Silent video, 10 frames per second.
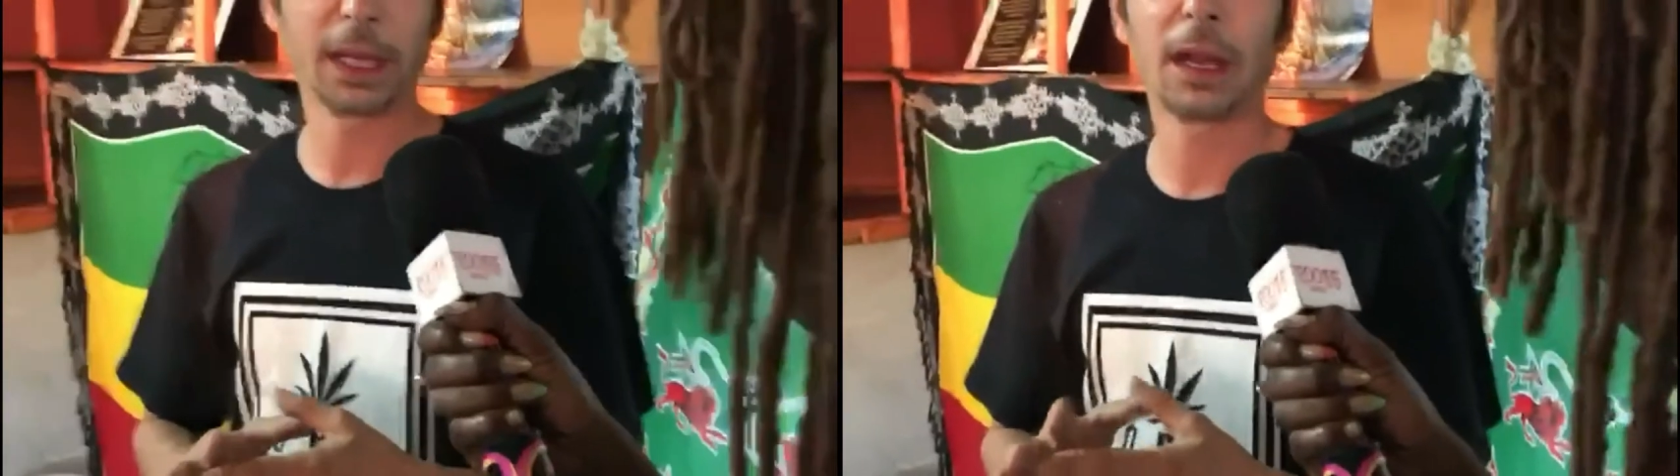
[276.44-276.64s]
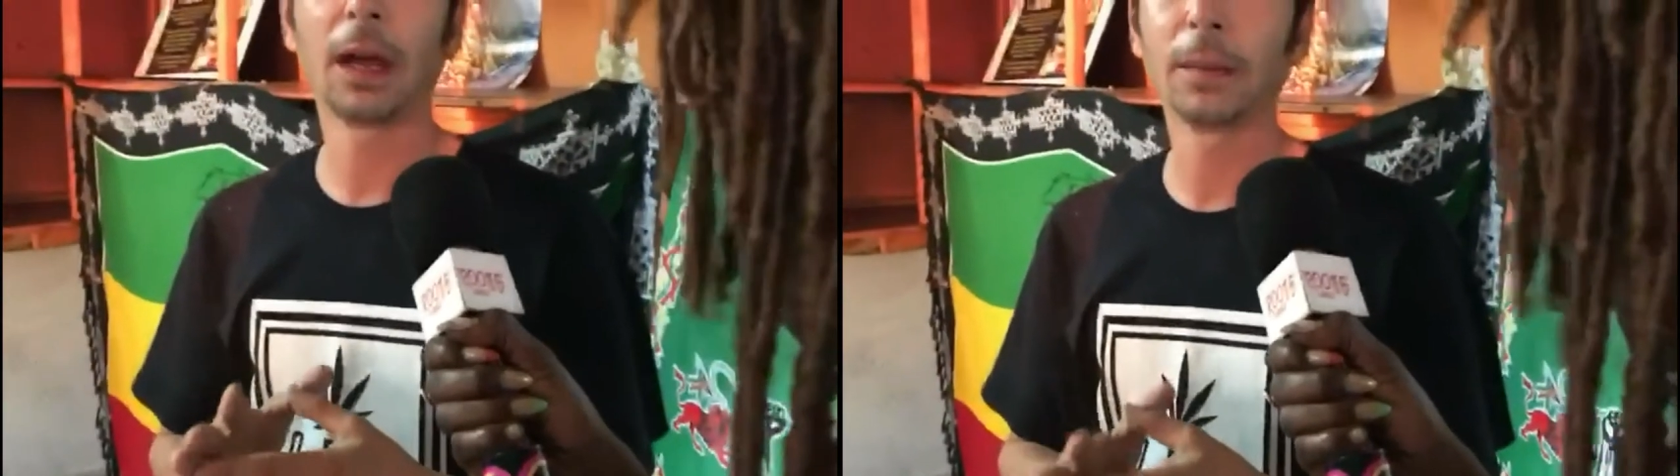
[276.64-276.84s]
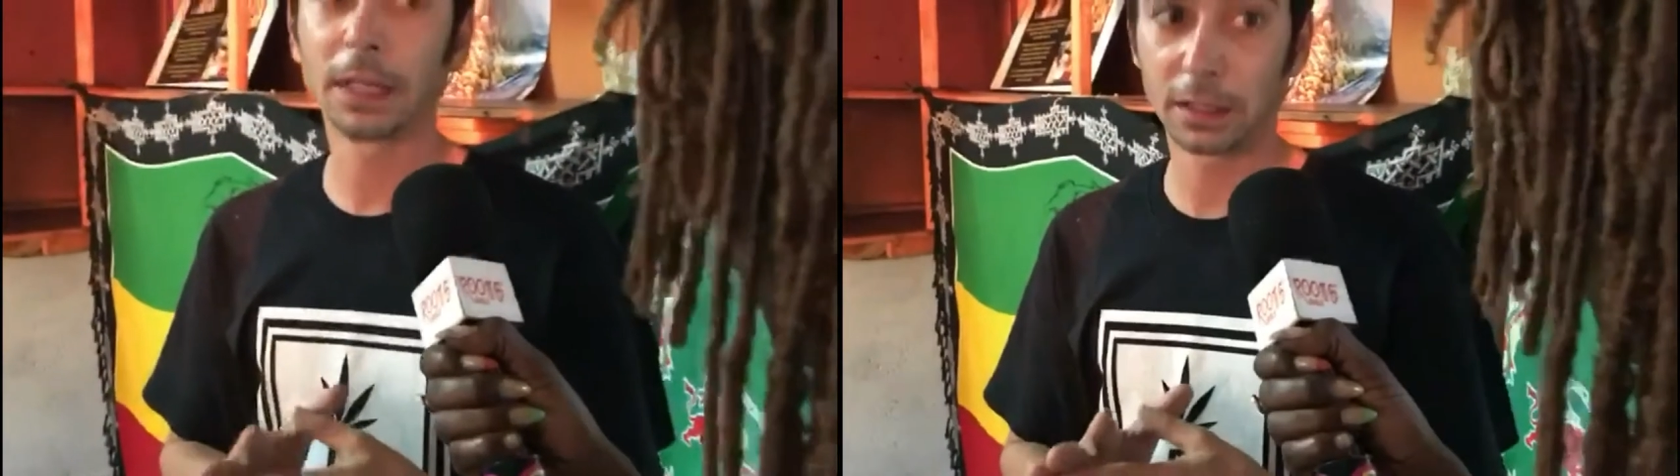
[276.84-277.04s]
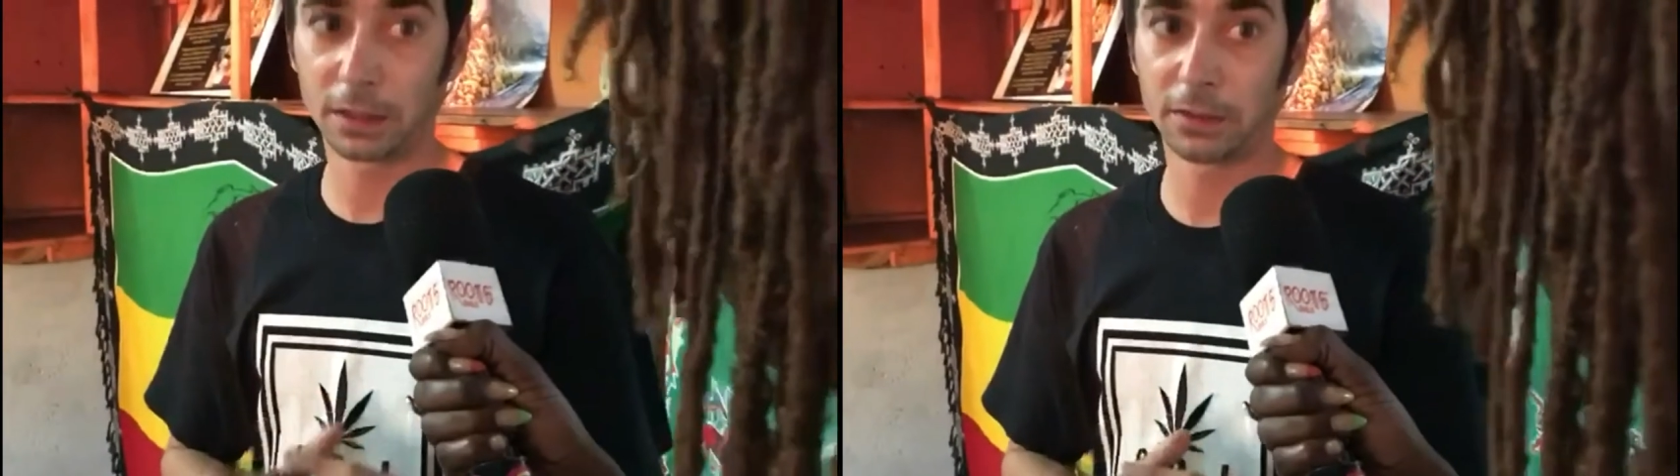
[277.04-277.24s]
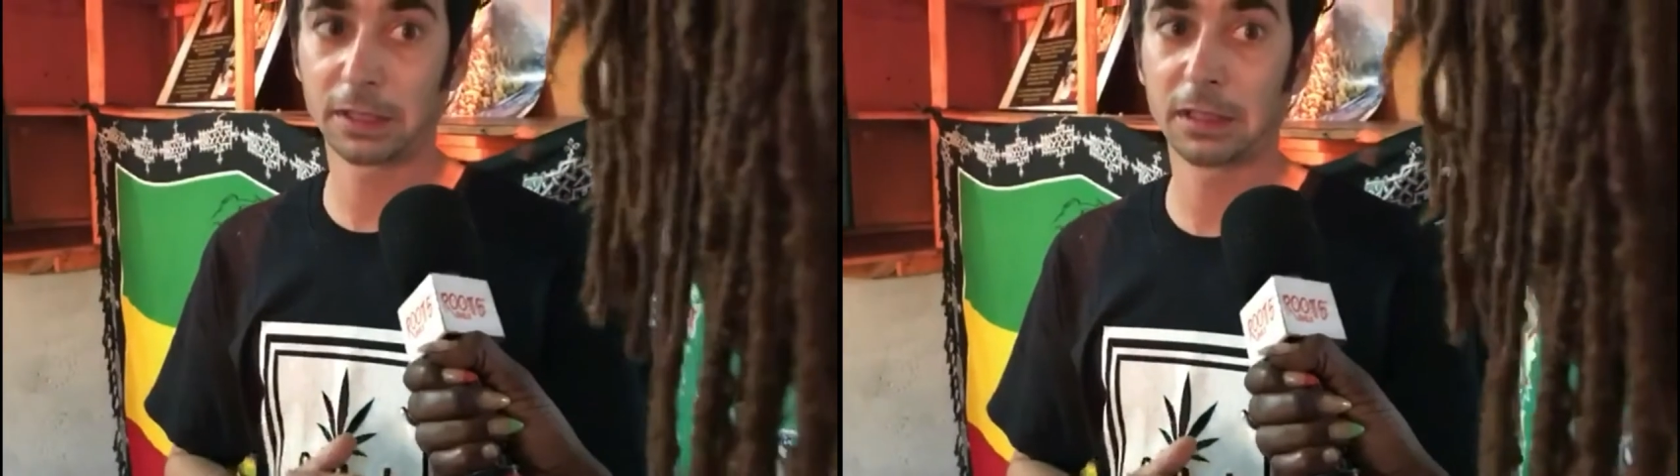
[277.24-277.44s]
by calming the
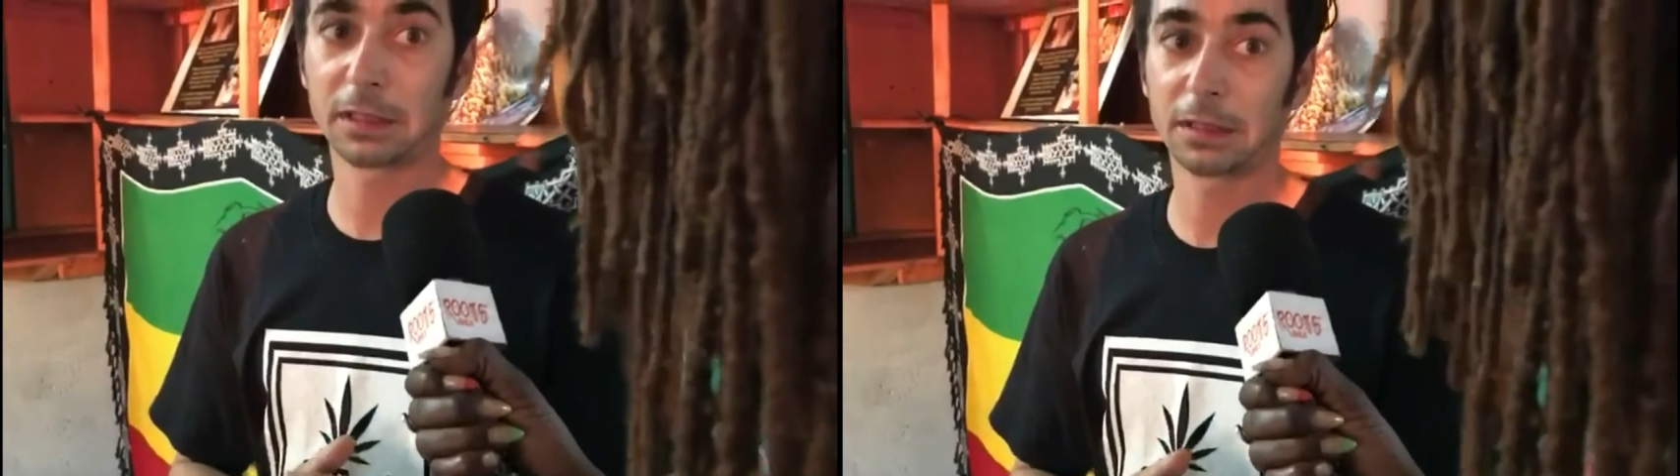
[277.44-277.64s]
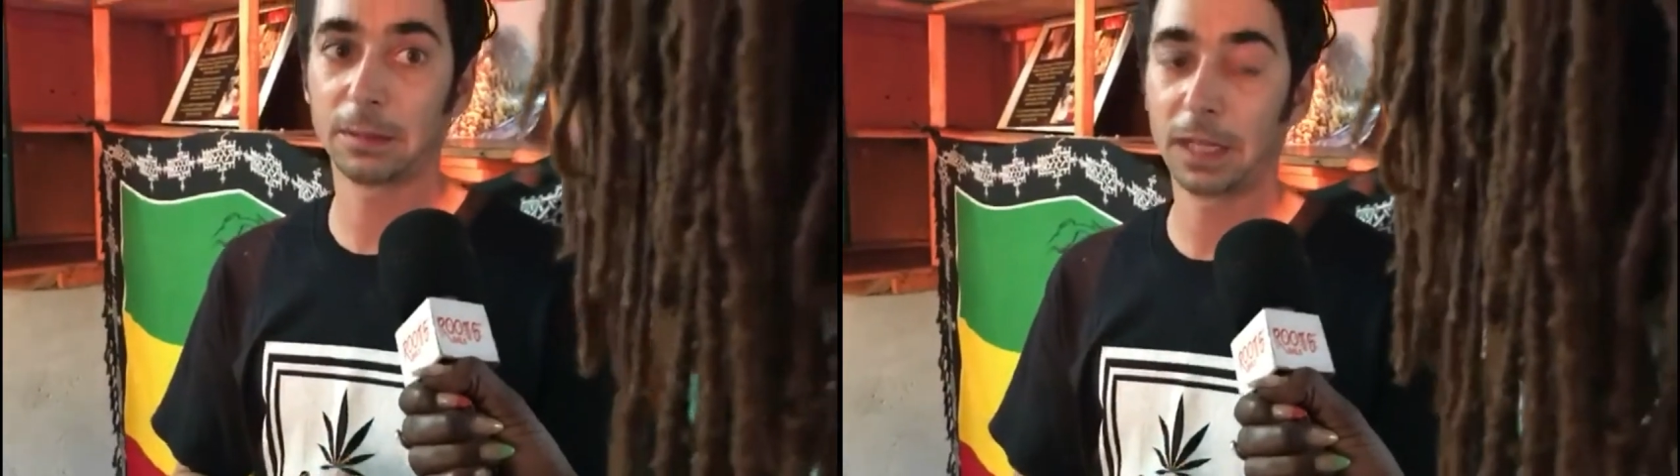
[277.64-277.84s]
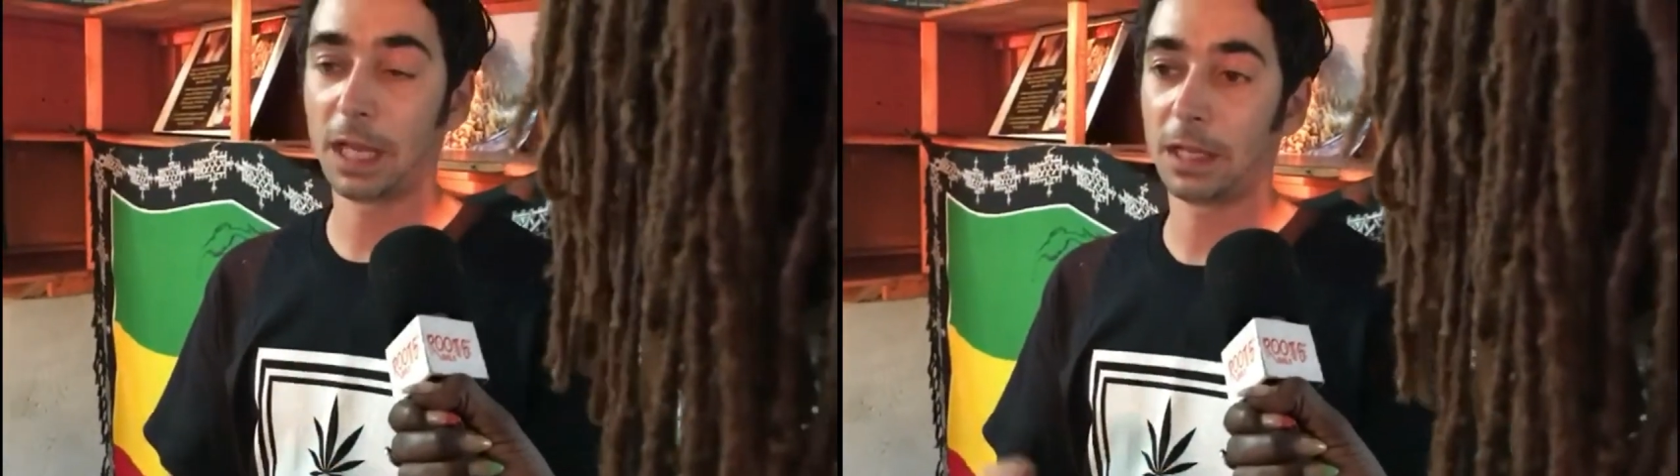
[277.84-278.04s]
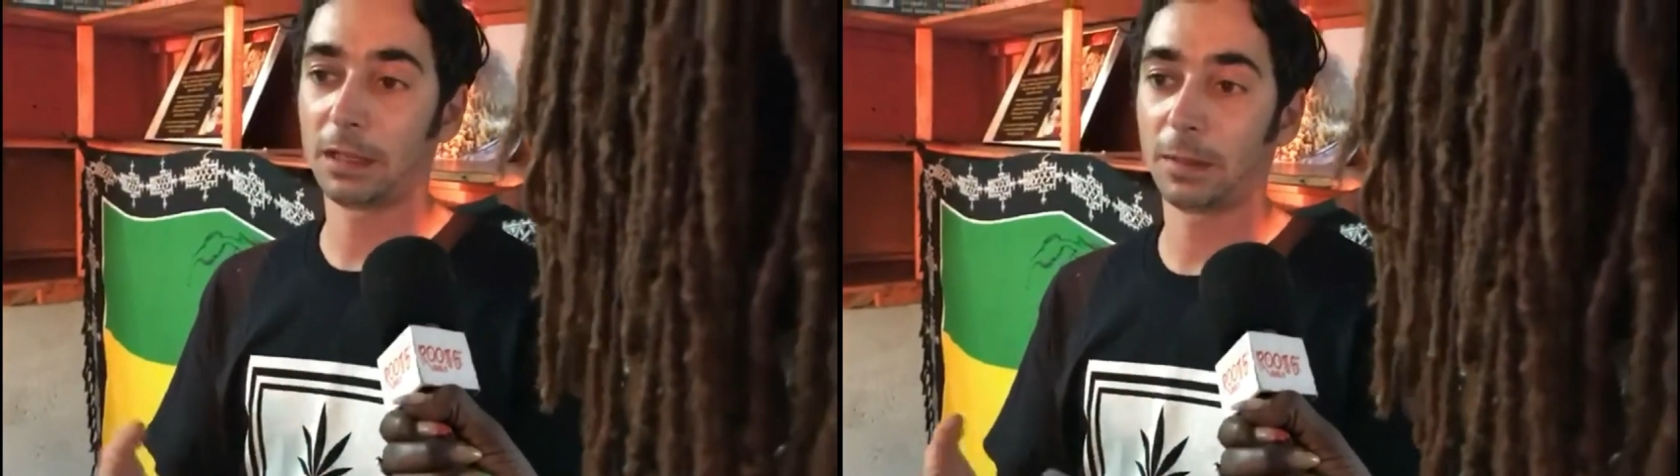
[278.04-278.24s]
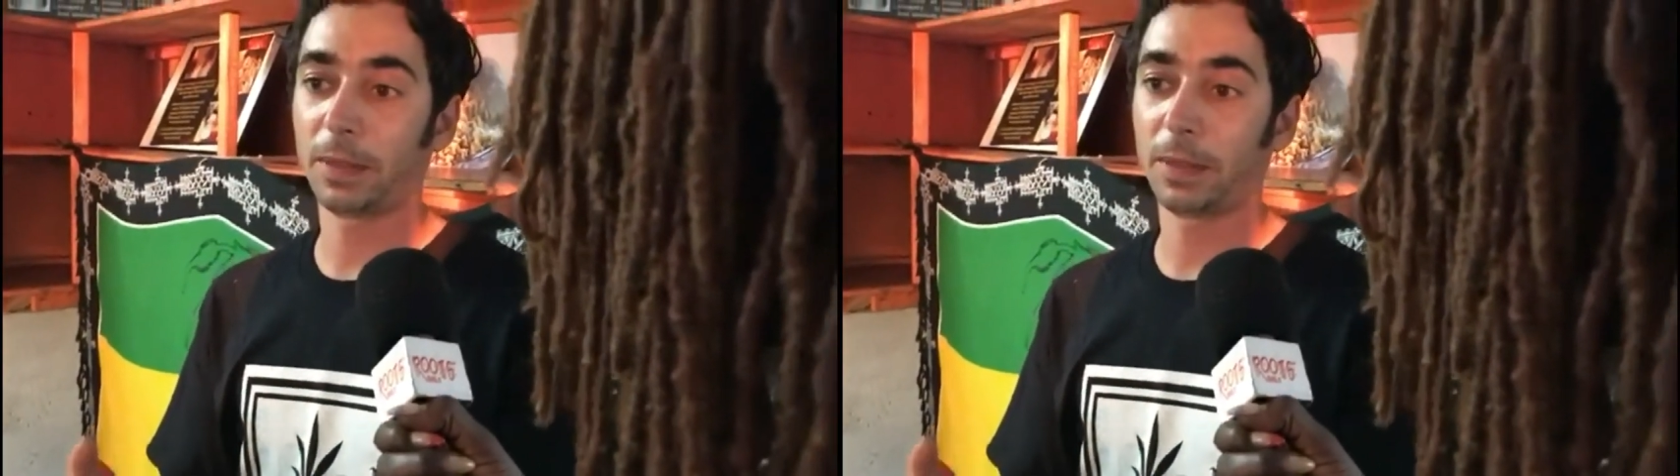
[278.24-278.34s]
nervous system, mm-hmm.